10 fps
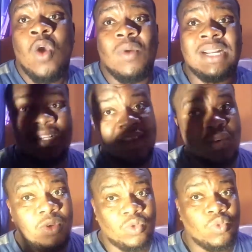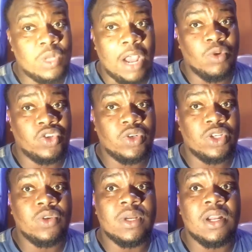One of the things that we
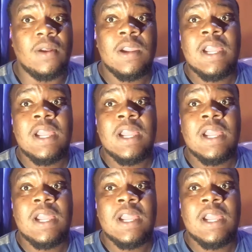shouldn't do, you know,